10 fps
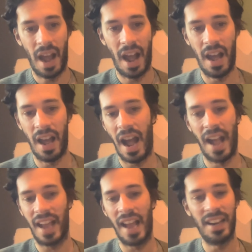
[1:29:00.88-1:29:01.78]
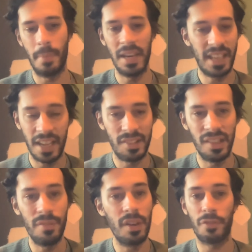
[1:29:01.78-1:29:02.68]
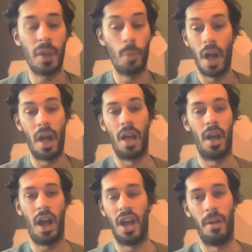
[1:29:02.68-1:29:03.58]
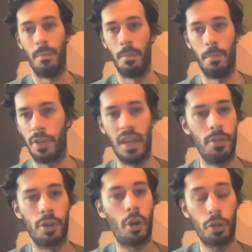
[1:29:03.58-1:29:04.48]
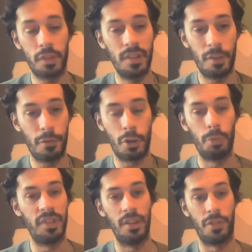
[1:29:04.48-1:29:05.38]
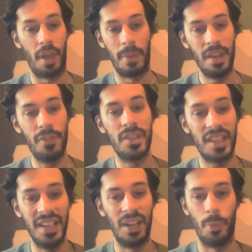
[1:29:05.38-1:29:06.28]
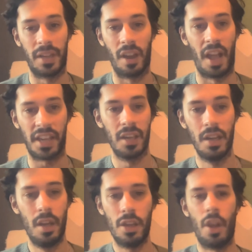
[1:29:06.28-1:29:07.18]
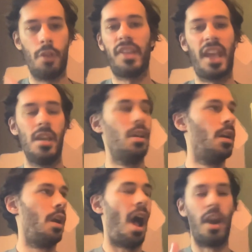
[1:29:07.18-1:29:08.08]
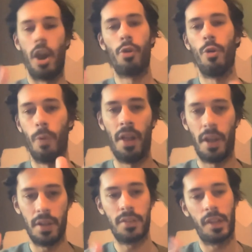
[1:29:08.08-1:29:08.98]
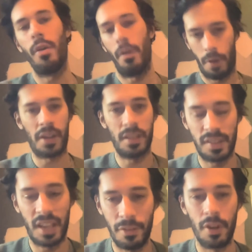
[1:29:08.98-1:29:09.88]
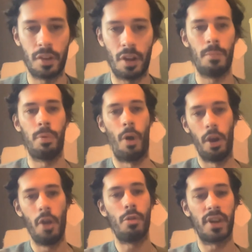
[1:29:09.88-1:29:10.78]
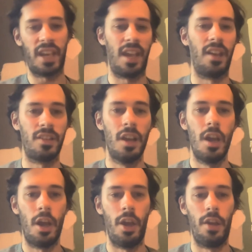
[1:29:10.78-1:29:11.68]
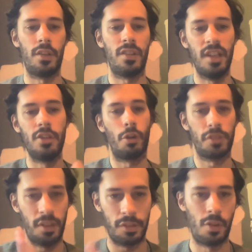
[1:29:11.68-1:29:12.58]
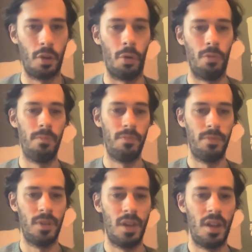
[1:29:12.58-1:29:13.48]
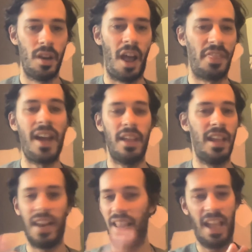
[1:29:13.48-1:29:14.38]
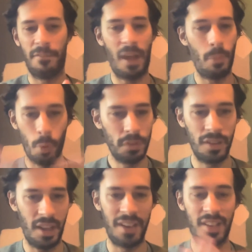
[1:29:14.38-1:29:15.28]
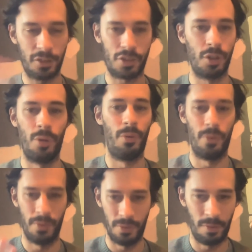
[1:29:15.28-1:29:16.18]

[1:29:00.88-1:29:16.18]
in many cases, even if they were, the cost and difficulty of them even dealing with, like, you know, say a local, to give an example, a local kid had DDoSed his school. Like that, if that wasn't a digital